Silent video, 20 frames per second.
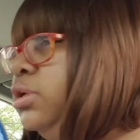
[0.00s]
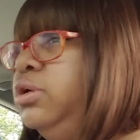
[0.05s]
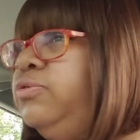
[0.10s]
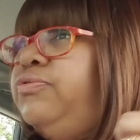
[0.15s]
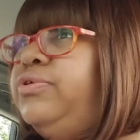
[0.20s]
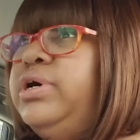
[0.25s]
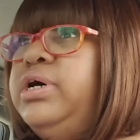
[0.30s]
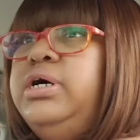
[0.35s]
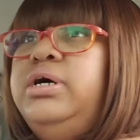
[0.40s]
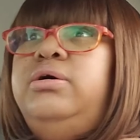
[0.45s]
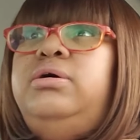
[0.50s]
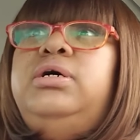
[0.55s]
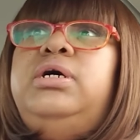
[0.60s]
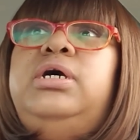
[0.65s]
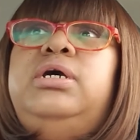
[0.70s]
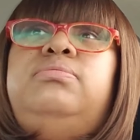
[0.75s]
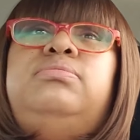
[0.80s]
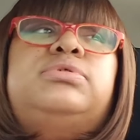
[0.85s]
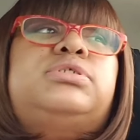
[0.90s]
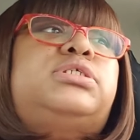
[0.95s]
if I
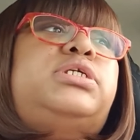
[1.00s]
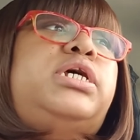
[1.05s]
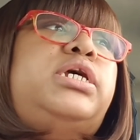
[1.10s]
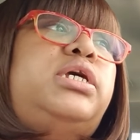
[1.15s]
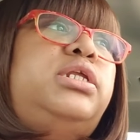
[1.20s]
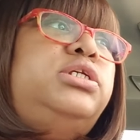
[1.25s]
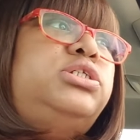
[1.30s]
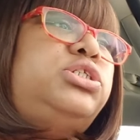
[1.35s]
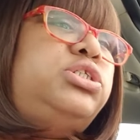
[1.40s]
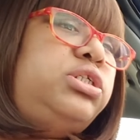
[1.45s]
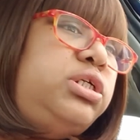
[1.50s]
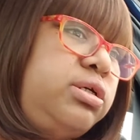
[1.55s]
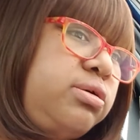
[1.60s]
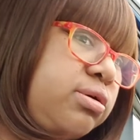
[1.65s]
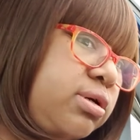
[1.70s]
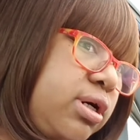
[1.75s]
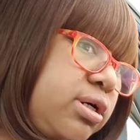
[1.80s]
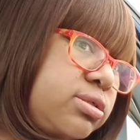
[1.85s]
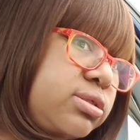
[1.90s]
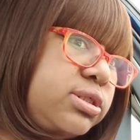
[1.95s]
ain't mistaken, this shouldn't even
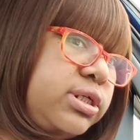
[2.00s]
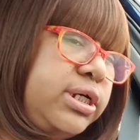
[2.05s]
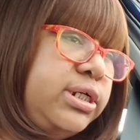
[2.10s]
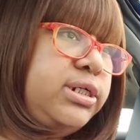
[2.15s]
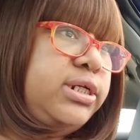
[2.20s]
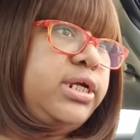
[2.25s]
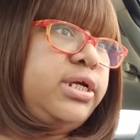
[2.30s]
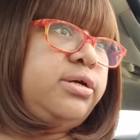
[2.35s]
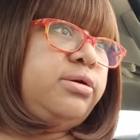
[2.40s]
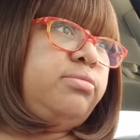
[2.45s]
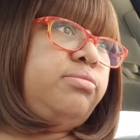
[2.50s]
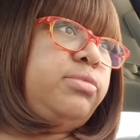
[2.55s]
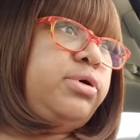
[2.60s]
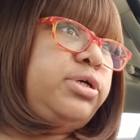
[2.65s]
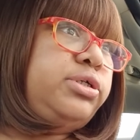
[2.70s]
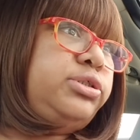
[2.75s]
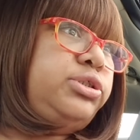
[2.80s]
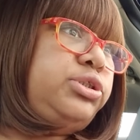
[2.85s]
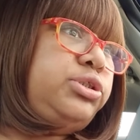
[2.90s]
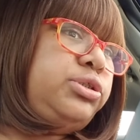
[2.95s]
cost that damn
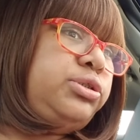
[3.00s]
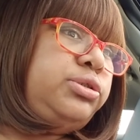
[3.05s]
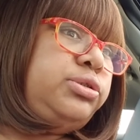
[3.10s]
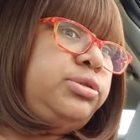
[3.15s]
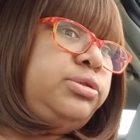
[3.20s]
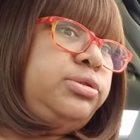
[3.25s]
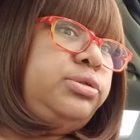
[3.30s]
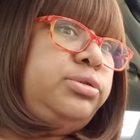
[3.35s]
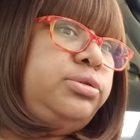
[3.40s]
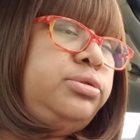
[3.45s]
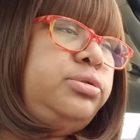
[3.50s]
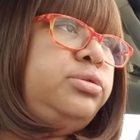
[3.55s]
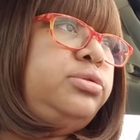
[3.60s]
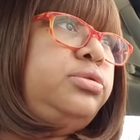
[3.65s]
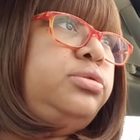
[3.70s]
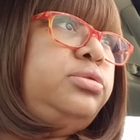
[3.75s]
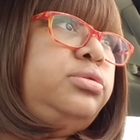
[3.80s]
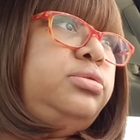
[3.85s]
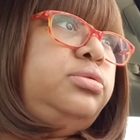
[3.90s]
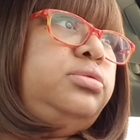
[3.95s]
much.
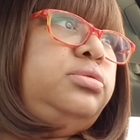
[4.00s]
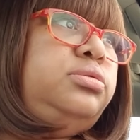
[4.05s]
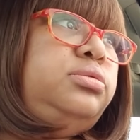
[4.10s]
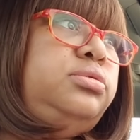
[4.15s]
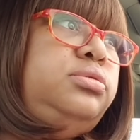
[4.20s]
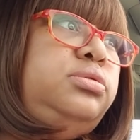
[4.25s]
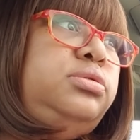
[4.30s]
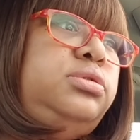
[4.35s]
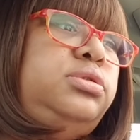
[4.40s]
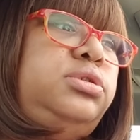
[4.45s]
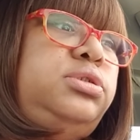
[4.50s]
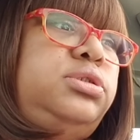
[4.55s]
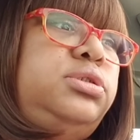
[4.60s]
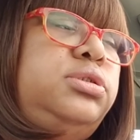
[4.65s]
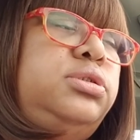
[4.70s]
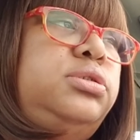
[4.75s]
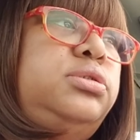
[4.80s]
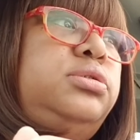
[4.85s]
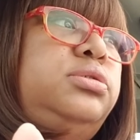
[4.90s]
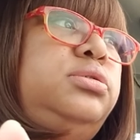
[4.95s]

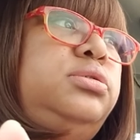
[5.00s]
Shit.